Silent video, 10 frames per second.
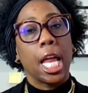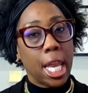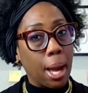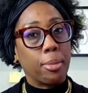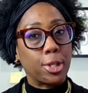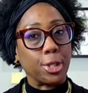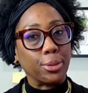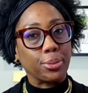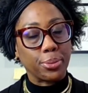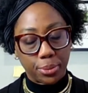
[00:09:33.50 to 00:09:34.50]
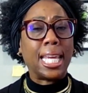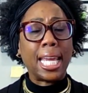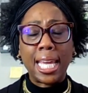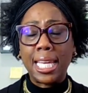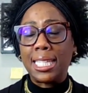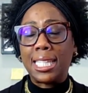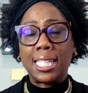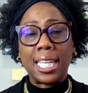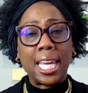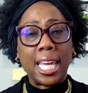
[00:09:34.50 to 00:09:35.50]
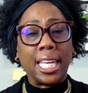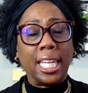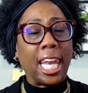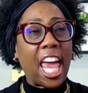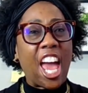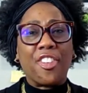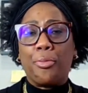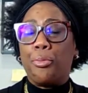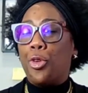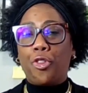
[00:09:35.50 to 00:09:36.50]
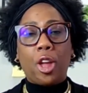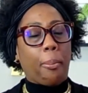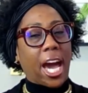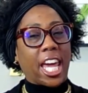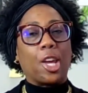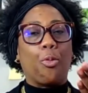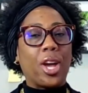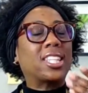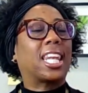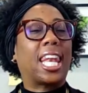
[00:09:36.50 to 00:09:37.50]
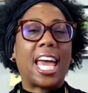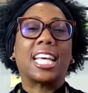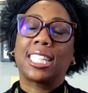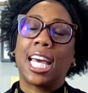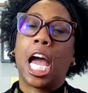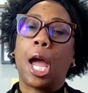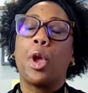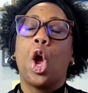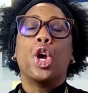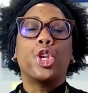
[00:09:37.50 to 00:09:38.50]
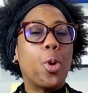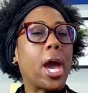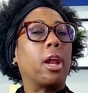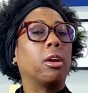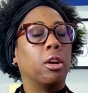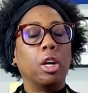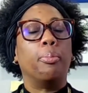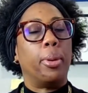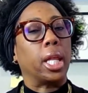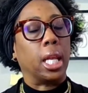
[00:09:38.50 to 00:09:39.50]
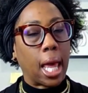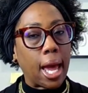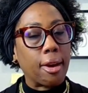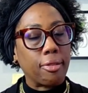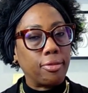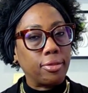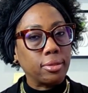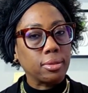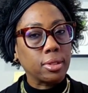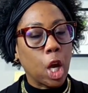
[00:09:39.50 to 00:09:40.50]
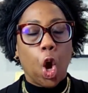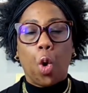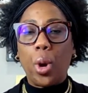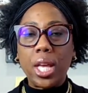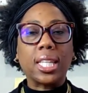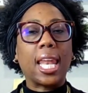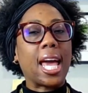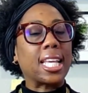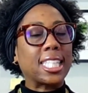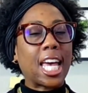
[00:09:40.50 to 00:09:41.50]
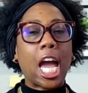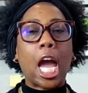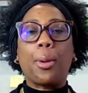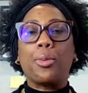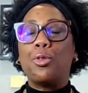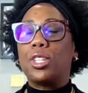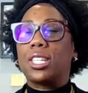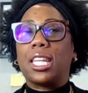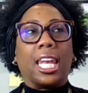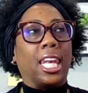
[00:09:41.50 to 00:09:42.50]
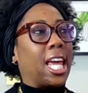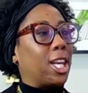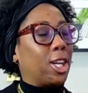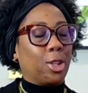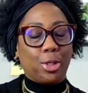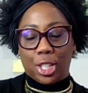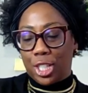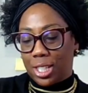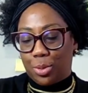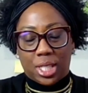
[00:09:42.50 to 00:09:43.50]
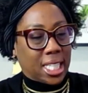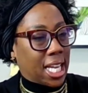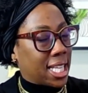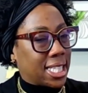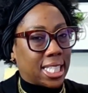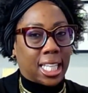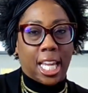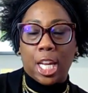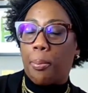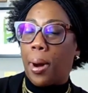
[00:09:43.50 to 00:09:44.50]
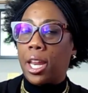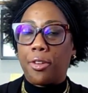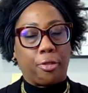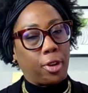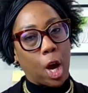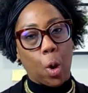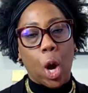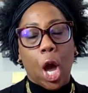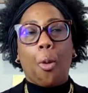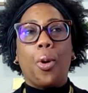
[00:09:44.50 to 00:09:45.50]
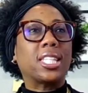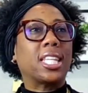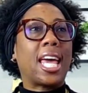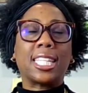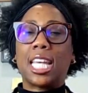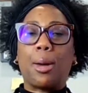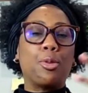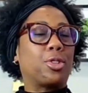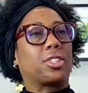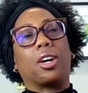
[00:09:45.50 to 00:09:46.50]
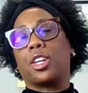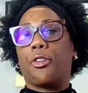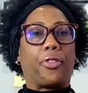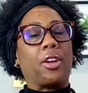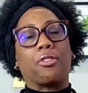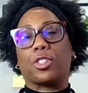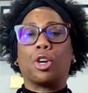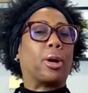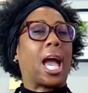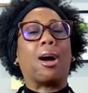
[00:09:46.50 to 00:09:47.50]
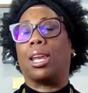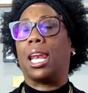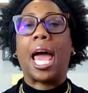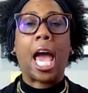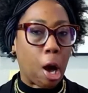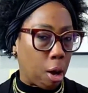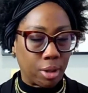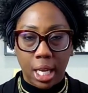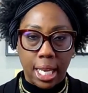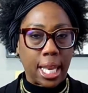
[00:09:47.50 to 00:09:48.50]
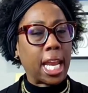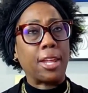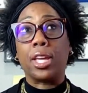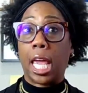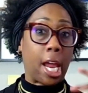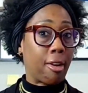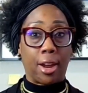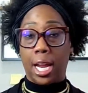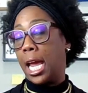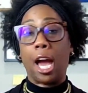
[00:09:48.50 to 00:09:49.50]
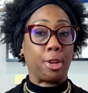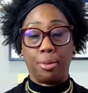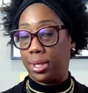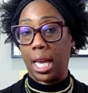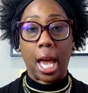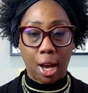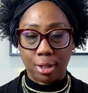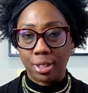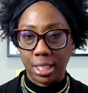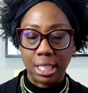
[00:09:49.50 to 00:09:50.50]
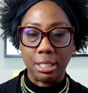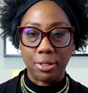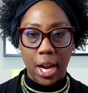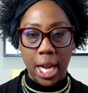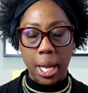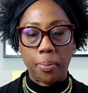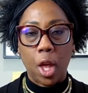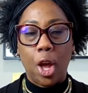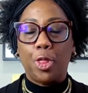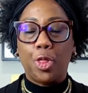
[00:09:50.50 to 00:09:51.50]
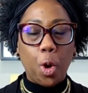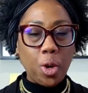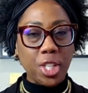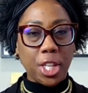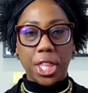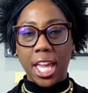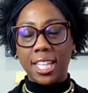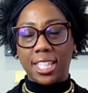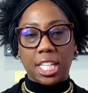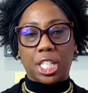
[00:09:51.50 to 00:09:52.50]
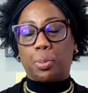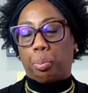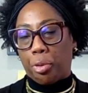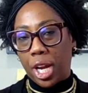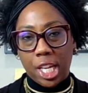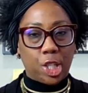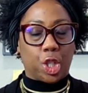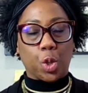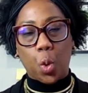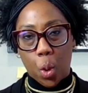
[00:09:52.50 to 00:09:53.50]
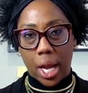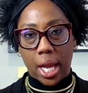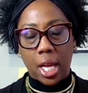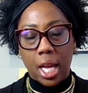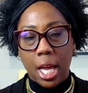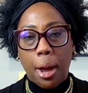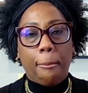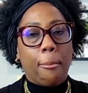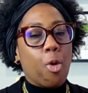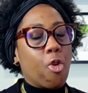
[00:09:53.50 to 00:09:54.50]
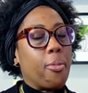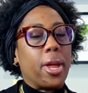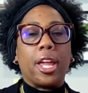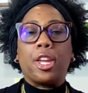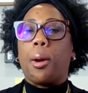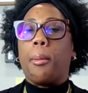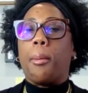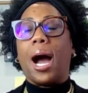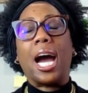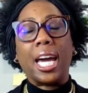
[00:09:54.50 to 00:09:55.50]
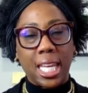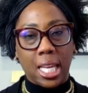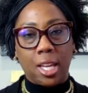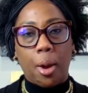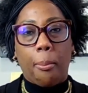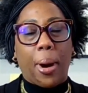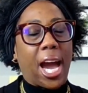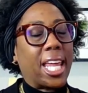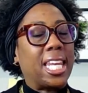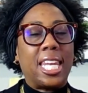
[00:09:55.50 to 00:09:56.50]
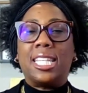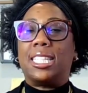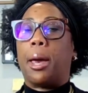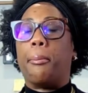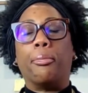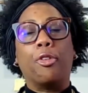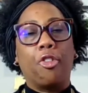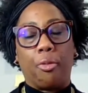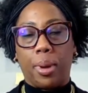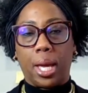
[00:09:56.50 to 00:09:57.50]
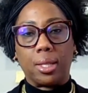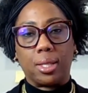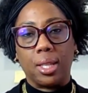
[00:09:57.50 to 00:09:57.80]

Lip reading: Number 2, dance, sing, laugh, move your body. When's the last time you had a good belly laugh? When's the last time you just let loose and just was dancing, letting your body flow? When's the last time you sung your favorite song out loud, not even caring how you sound, right? Those are things that just bring joy. movement in your body. Your body needs that movement.